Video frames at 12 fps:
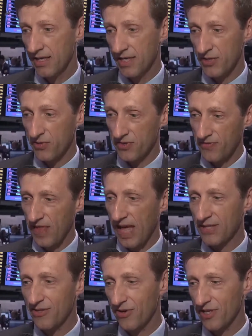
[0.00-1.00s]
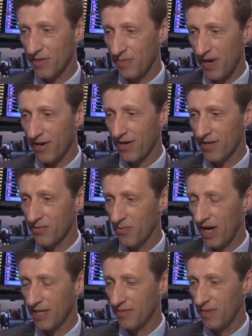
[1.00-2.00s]
This was flat during the period
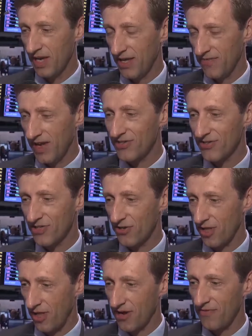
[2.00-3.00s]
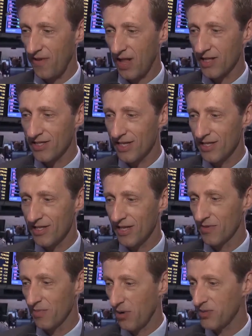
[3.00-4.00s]
when investors saw a lot of volatility
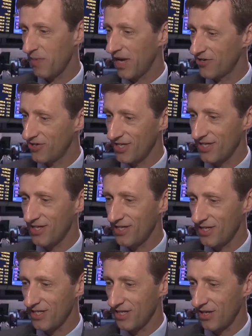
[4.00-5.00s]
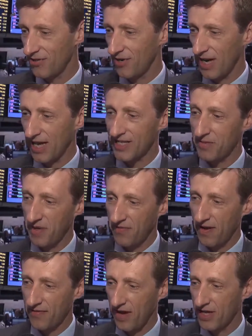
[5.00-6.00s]
on most major indices, including S&P
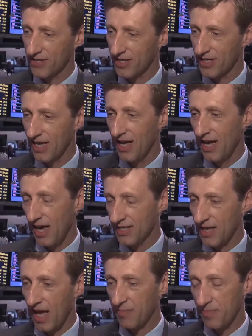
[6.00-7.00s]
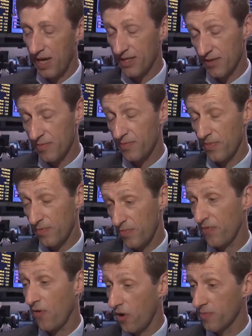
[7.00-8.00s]
500, had
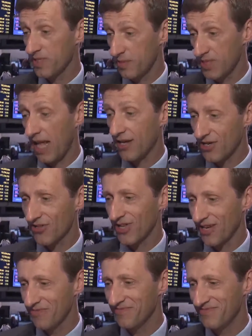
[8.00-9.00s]
underperformed substantially.